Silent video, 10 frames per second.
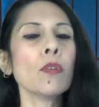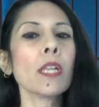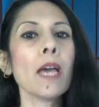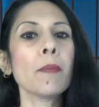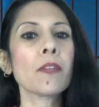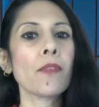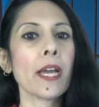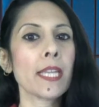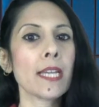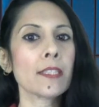climate
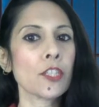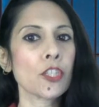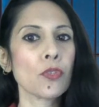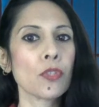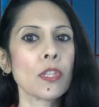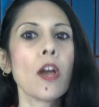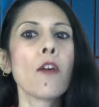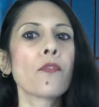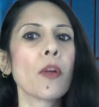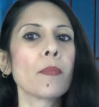finance issues
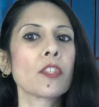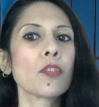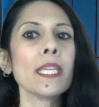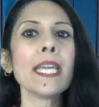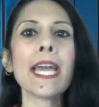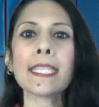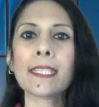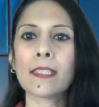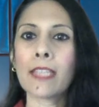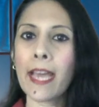from the three
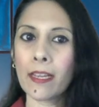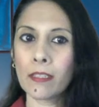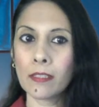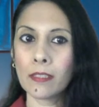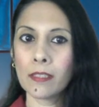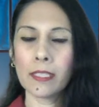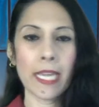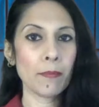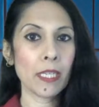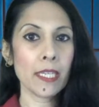S's angle,
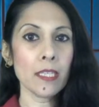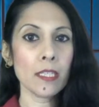namely